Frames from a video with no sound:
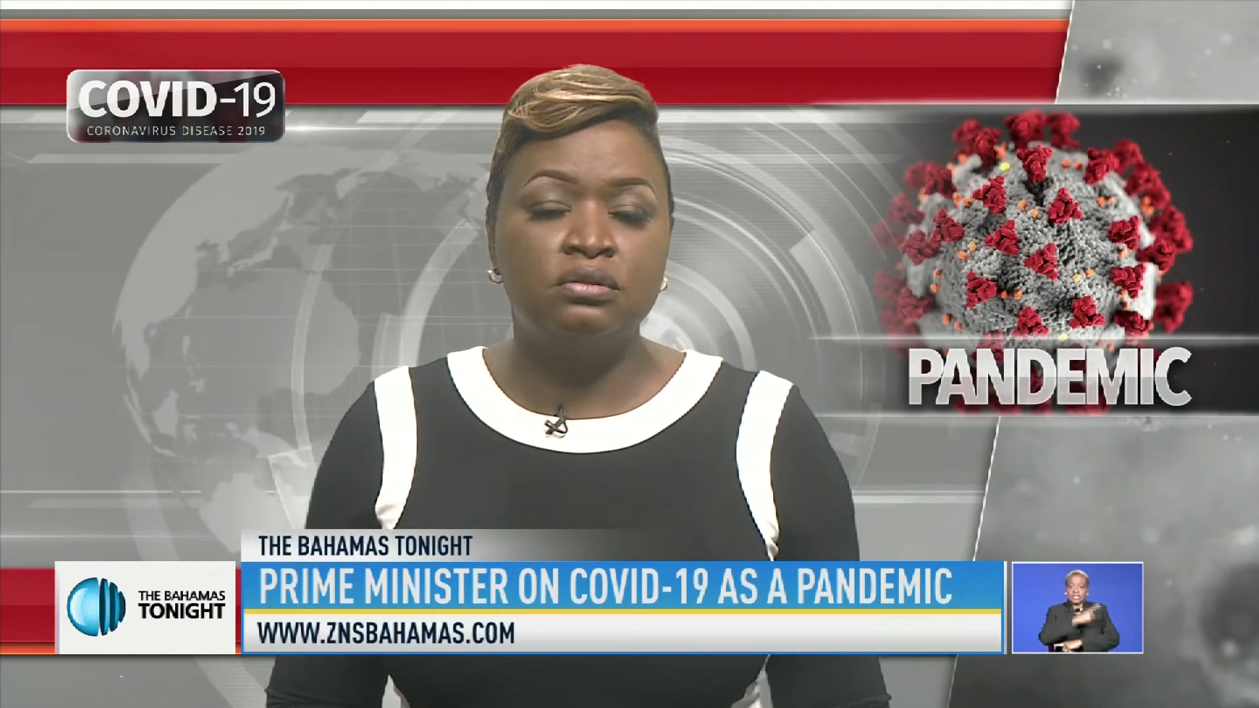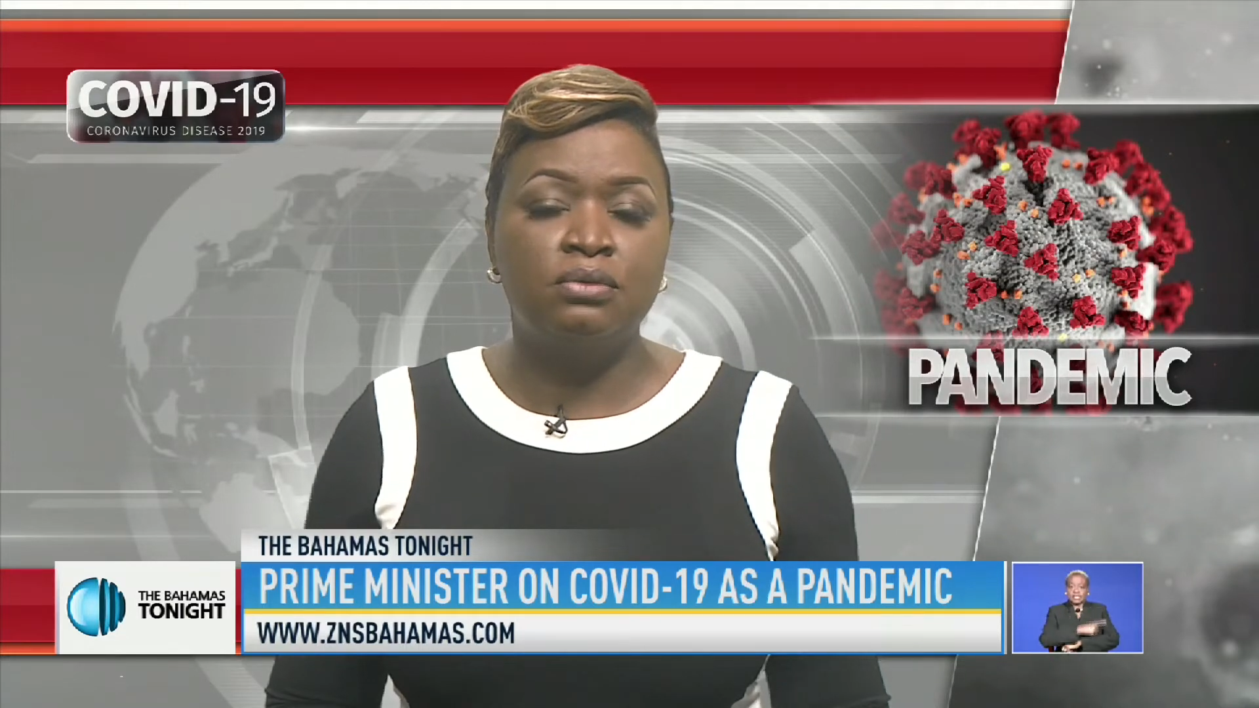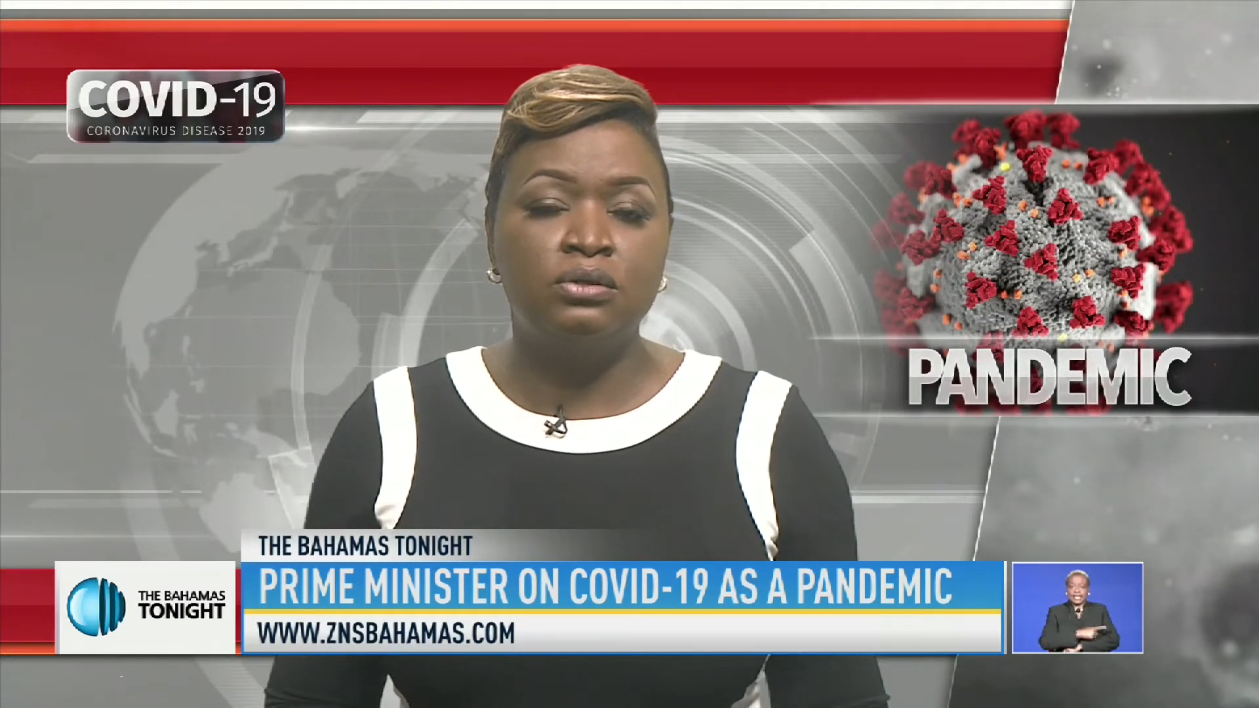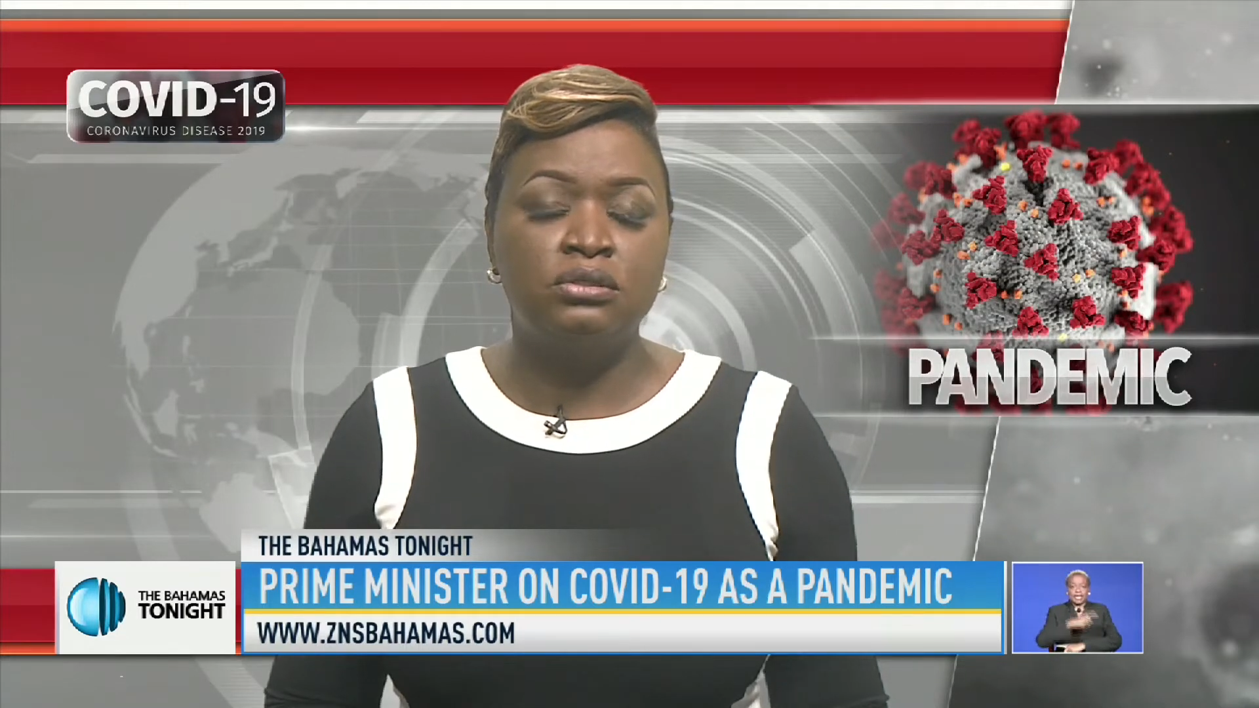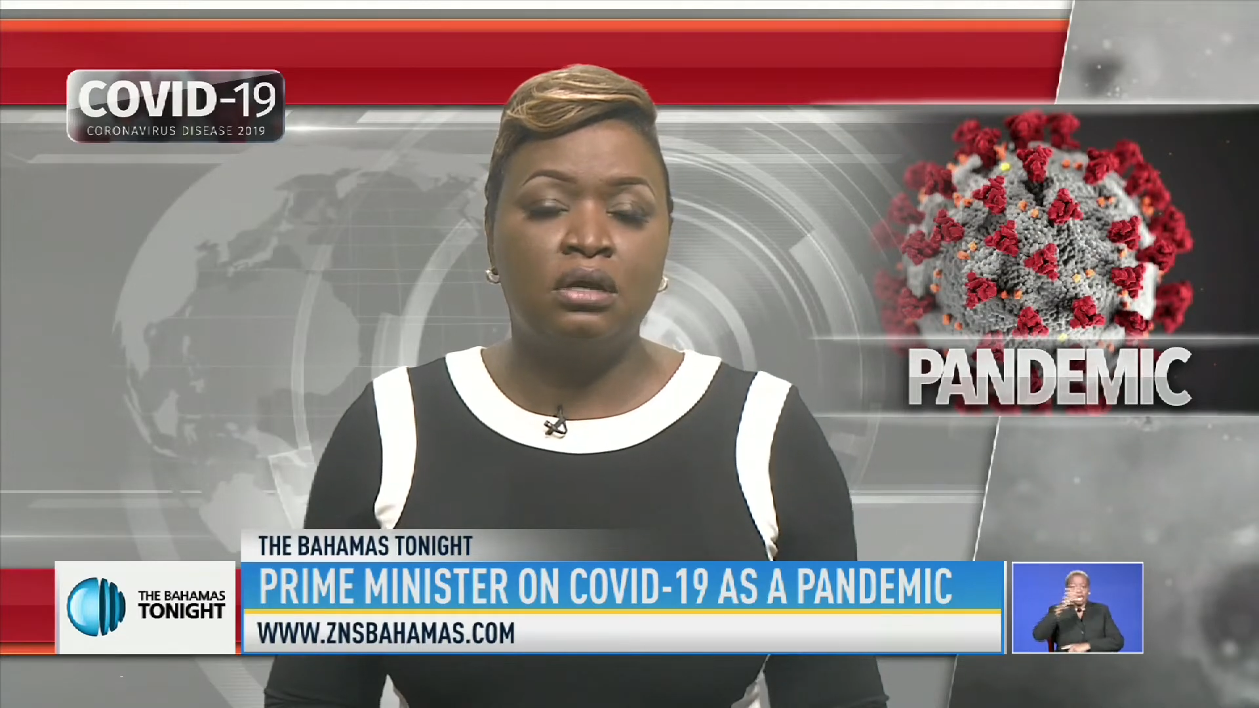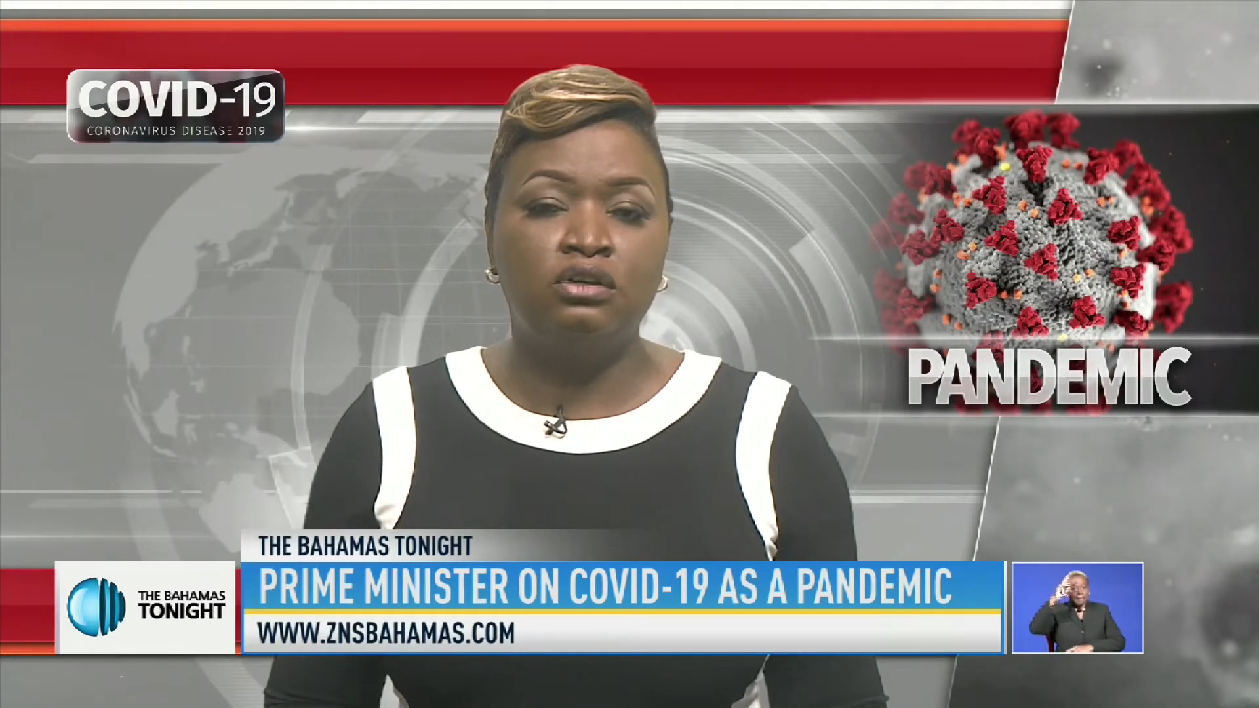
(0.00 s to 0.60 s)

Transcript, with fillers: the Most